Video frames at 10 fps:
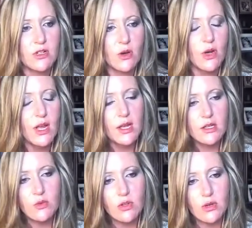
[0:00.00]
So
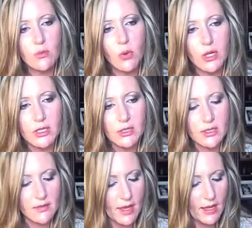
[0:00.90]
it's really
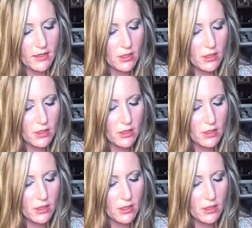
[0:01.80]
important that,